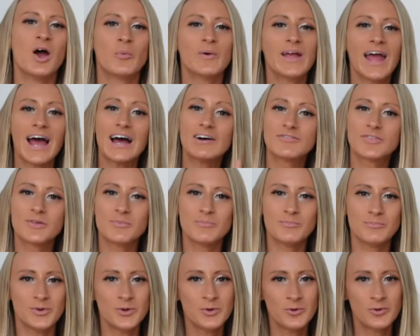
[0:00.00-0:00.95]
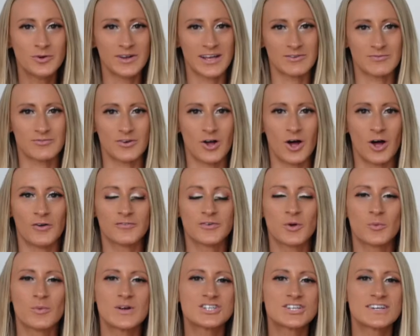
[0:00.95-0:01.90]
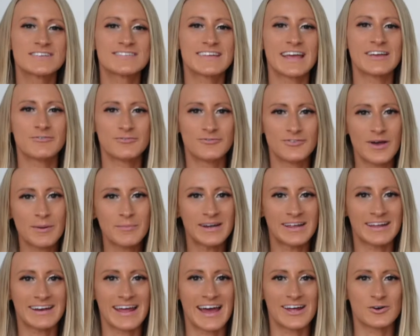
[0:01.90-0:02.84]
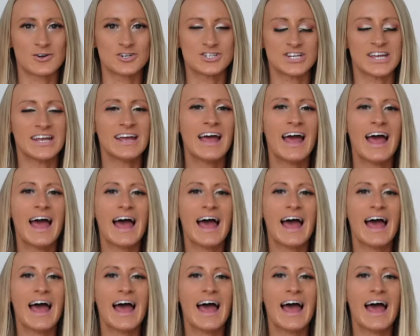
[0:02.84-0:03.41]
We have the moon involved, which is a feminine energy.